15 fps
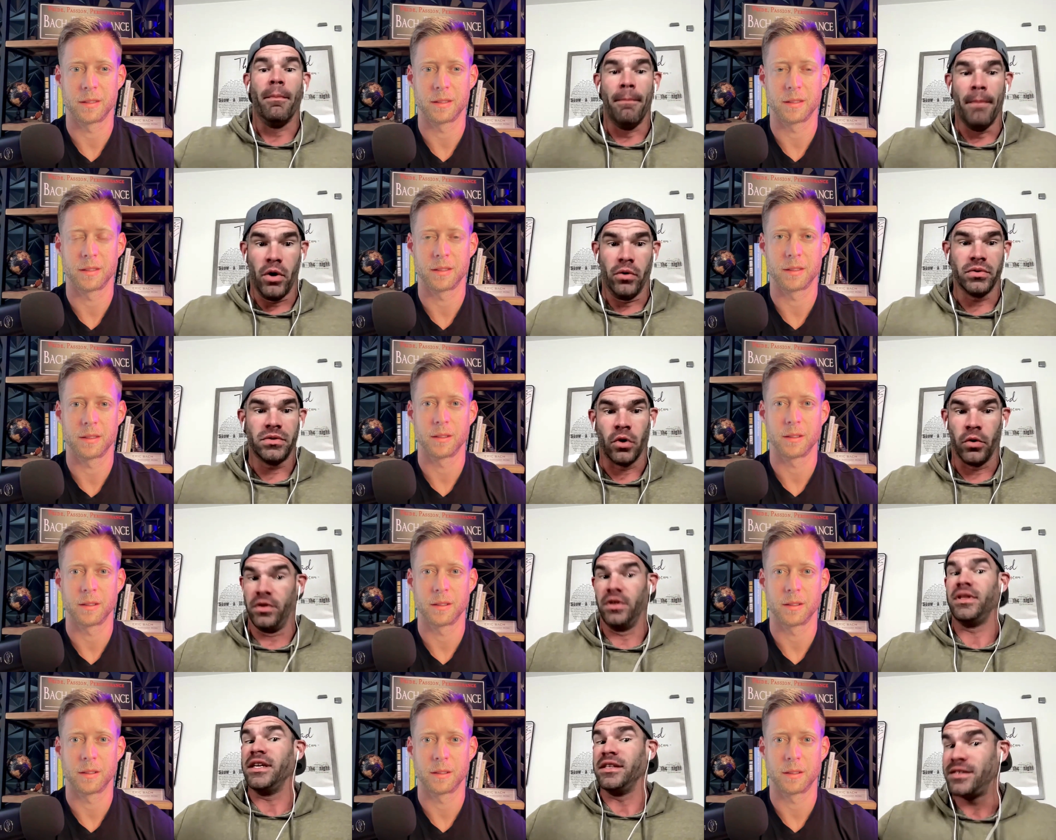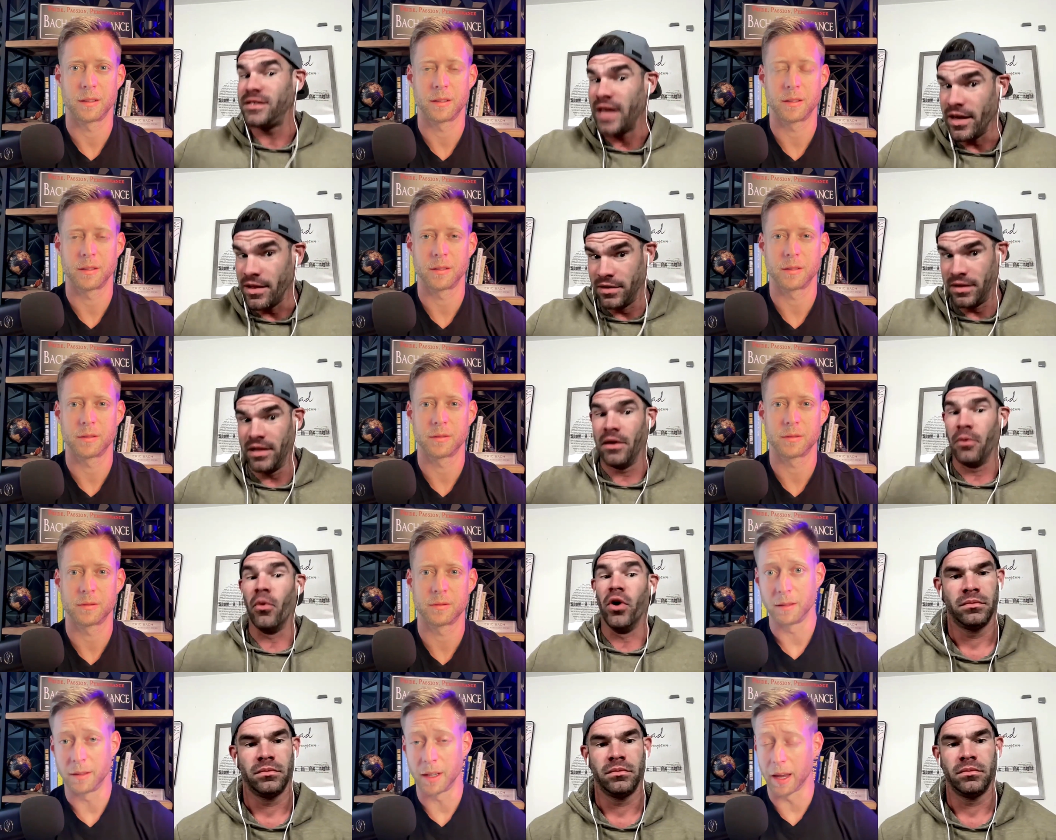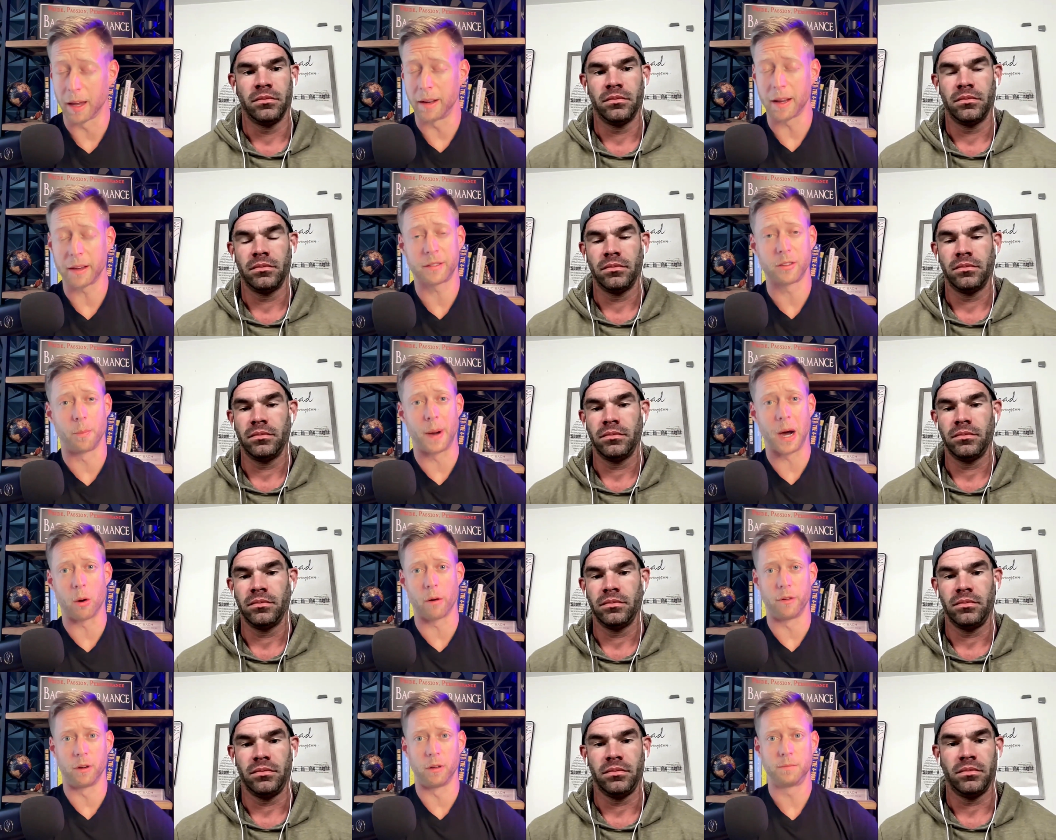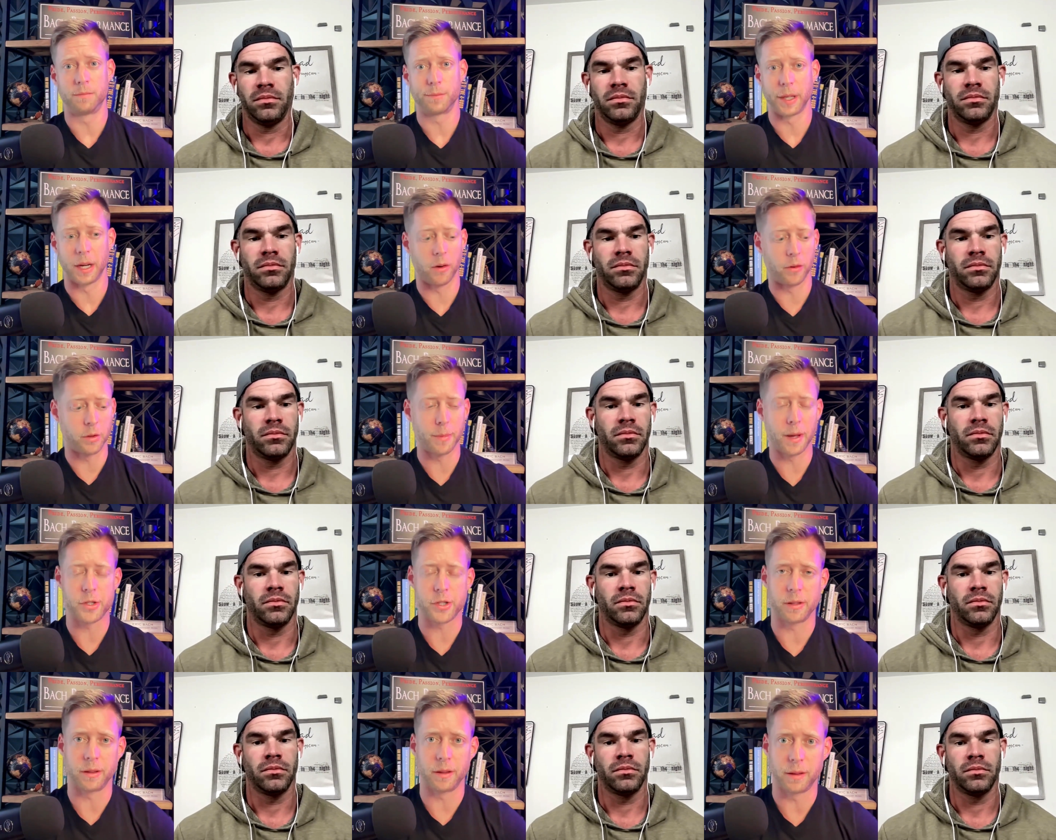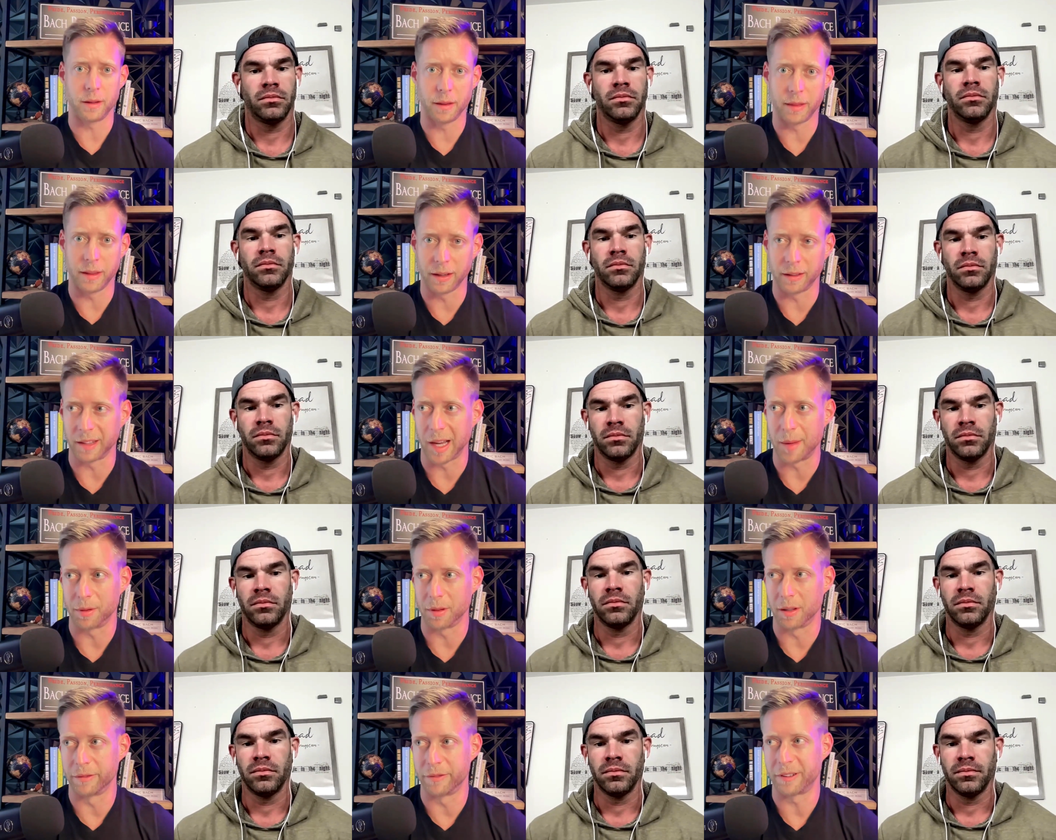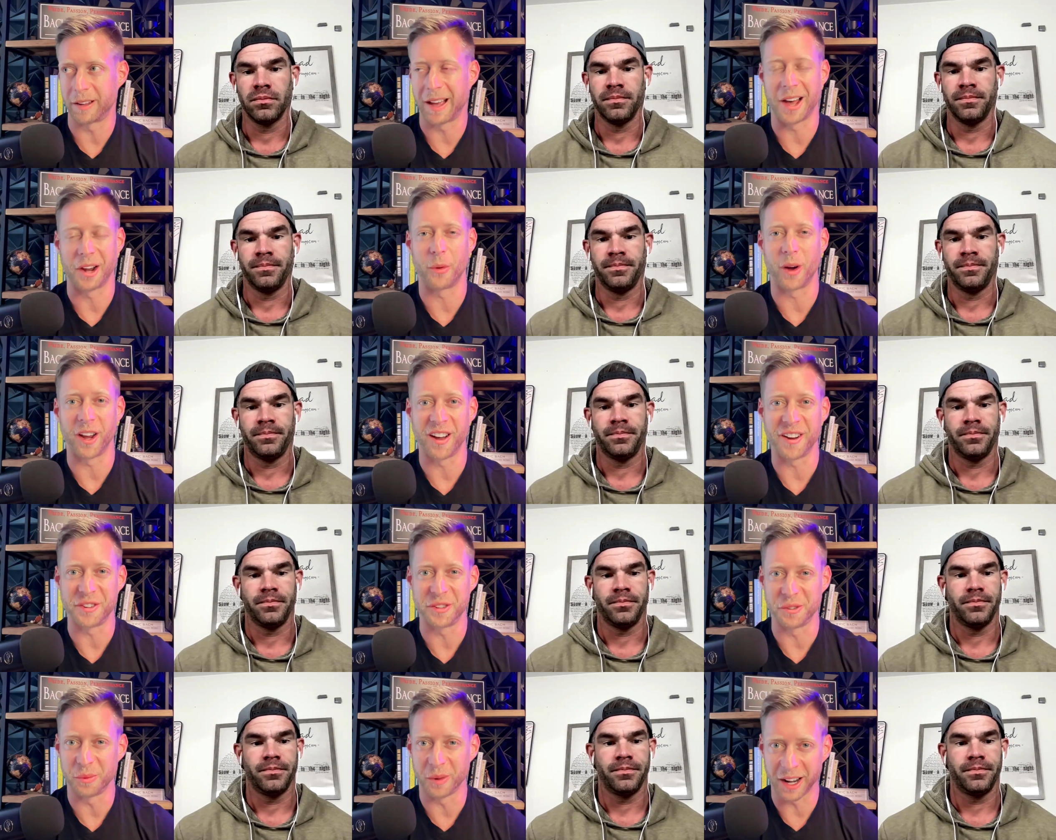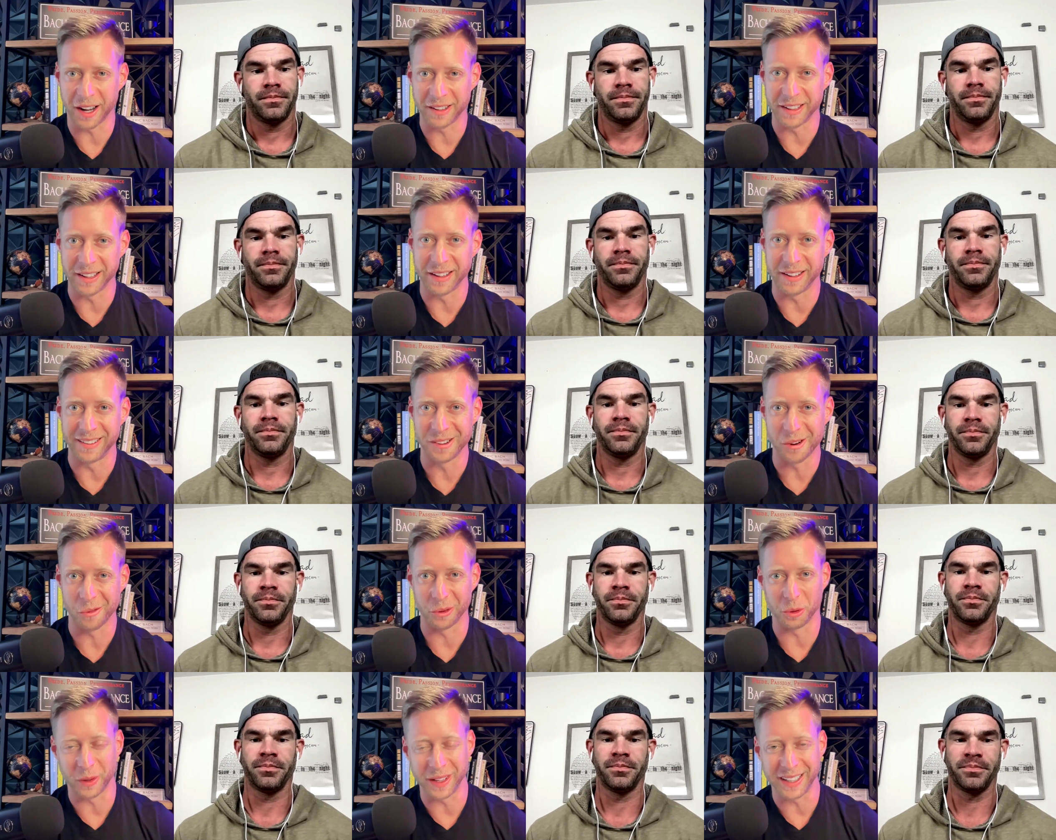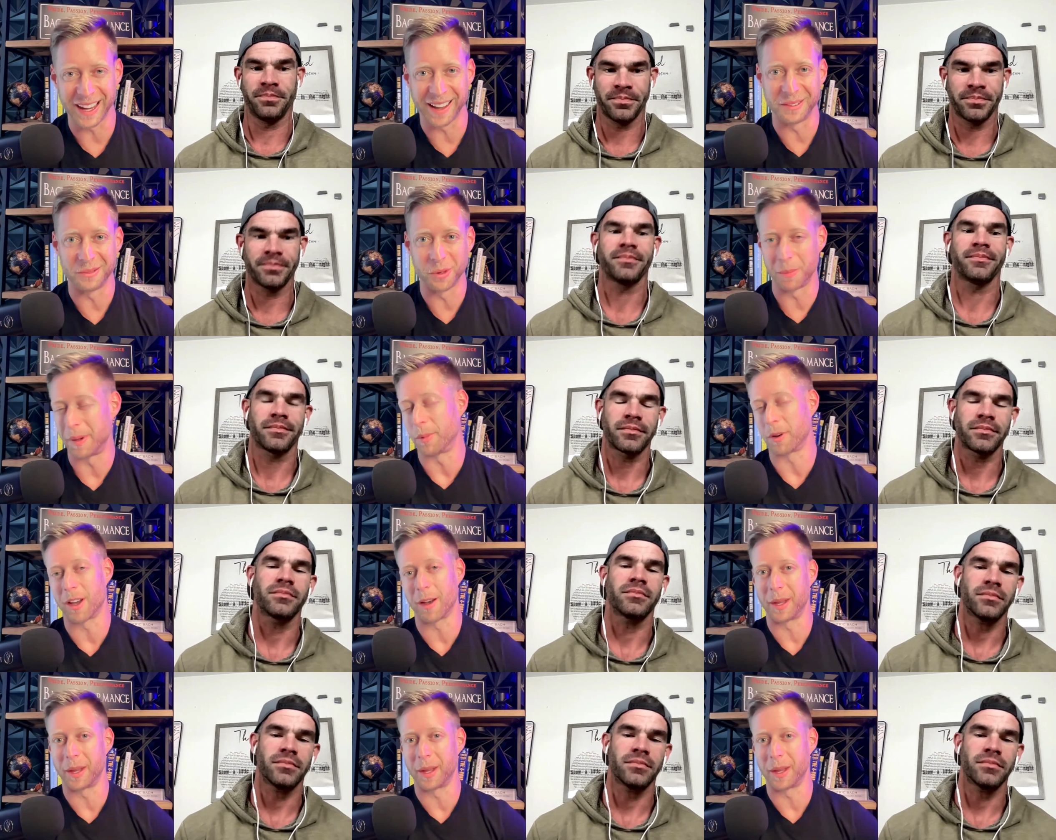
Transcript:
Speaker 1: most or that they say that they want.
Speaker 2: Yeah, and that's so powerful. You know, you mentioned the example of how do I undo what I did over the weekend when people come